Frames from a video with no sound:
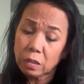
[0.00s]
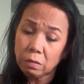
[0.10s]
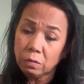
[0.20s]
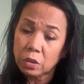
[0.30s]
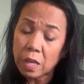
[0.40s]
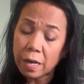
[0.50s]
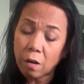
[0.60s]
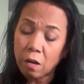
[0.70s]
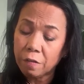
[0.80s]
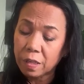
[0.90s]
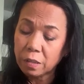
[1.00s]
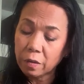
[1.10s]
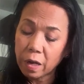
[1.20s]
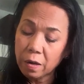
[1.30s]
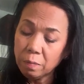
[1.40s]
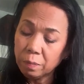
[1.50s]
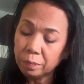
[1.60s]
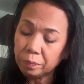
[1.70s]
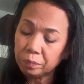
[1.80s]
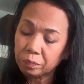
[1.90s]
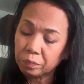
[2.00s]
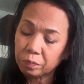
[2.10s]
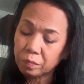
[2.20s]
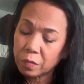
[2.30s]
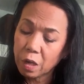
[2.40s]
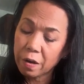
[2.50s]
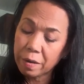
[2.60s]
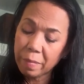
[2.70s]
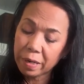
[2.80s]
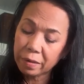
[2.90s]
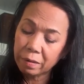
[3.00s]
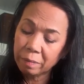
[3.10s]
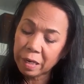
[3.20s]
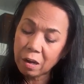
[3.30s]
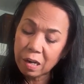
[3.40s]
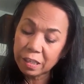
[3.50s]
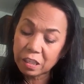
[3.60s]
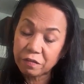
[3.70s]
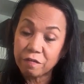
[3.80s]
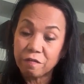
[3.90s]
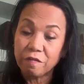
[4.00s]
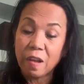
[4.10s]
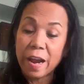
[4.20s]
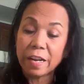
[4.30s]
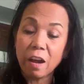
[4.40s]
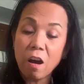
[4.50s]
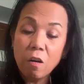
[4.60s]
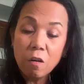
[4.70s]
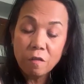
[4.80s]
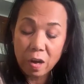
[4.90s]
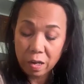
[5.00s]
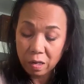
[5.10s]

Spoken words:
start all this, okay? I'm sorry, my garlic is flying all over.